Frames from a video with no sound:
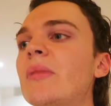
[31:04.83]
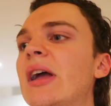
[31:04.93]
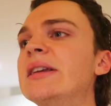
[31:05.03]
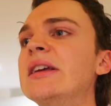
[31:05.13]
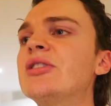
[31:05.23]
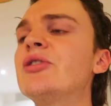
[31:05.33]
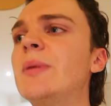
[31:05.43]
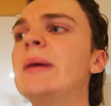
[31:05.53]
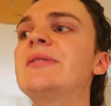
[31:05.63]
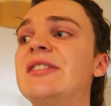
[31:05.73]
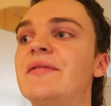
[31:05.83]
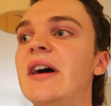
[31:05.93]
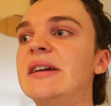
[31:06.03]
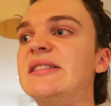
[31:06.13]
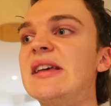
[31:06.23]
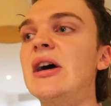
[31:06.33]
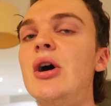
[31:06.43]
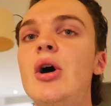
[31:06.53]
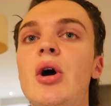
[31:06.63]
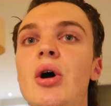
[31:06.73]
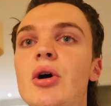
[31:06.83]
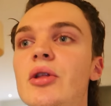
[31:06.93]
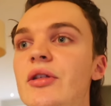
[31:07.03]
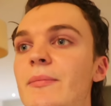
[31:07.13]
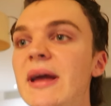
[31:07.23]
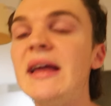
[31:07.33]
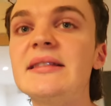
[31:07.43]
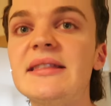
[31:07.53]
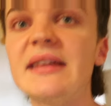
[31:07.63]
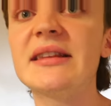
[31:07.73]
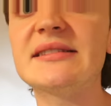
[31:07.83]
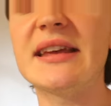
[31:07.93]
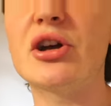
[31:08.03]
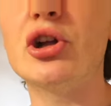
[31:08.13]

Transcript: I need to know people's advice. The main thing that's like